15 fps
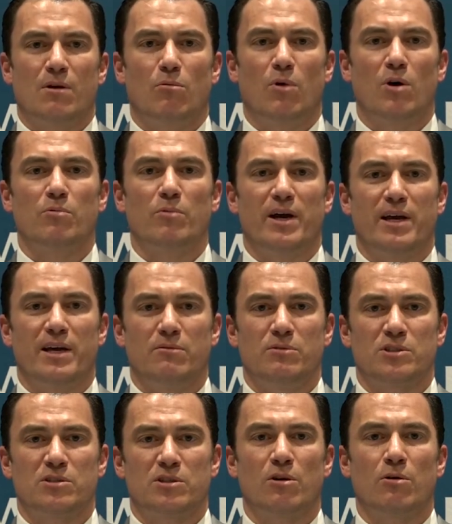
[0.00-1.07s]
One way,
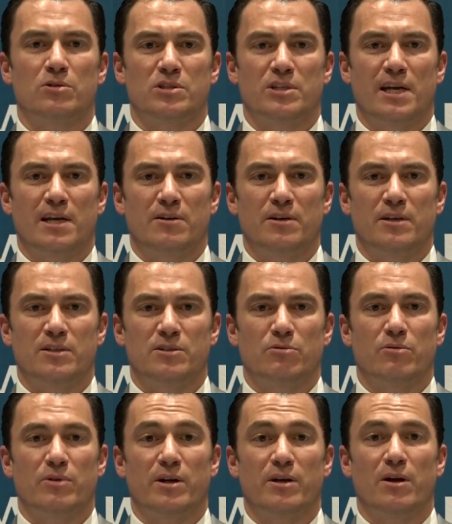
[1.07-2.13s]
which is the gold standard, is
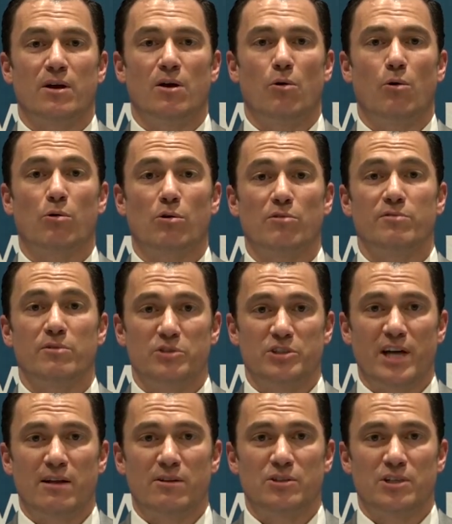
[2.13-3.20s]
through an oral food
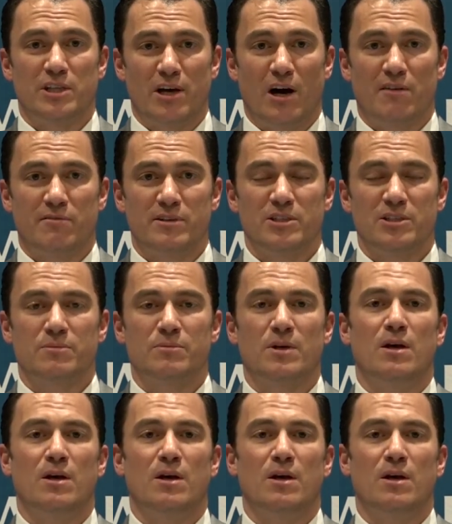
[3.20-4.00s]
challenge in the office.